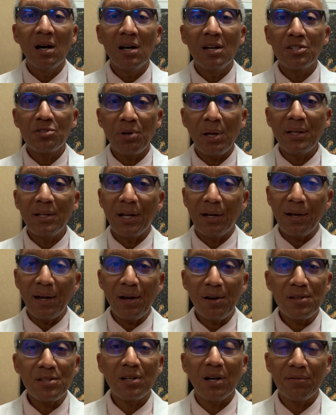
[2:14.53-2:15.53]
straighten their
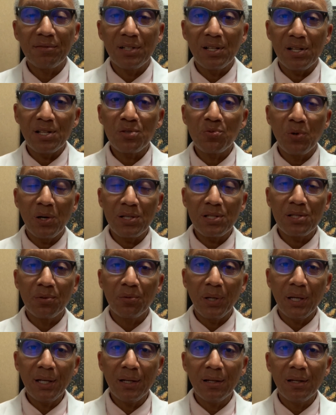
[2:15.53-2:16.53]
hair as often as once a
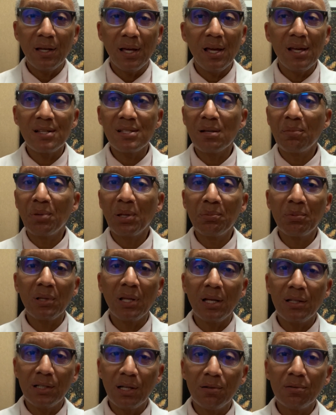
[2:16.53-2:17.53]
week, and some people
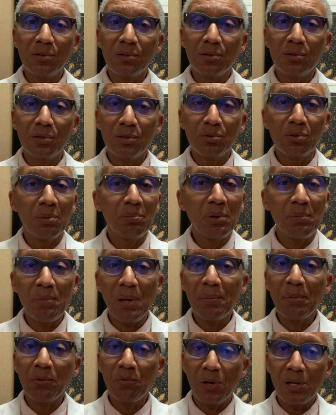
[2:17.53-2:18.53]
that don't do it but
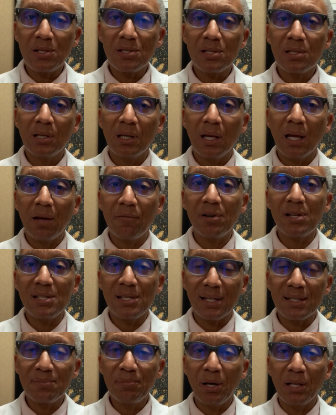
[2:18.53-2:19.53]
maybe once every
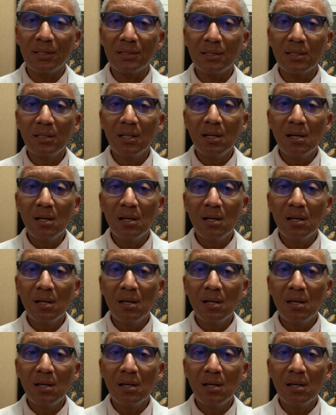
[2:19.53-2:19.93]
6 months.